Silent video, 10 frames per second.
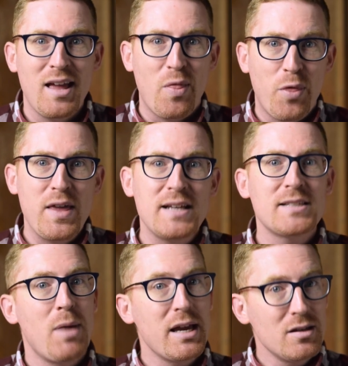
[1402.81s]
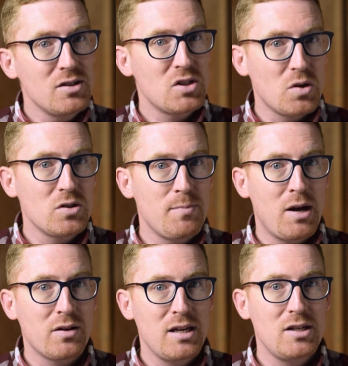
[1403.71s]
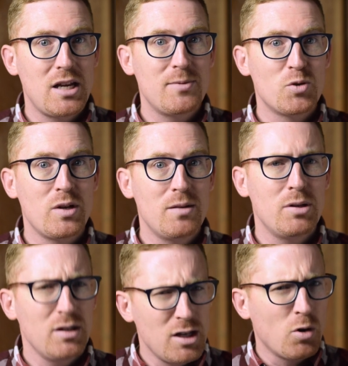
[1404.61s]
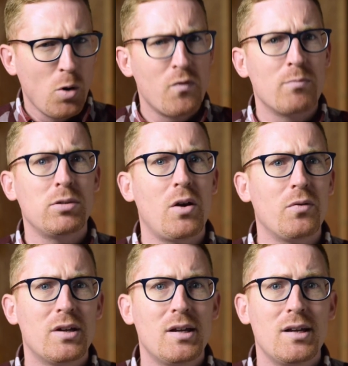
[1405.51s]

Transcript: and thinks my concerns about King James readability are overblown.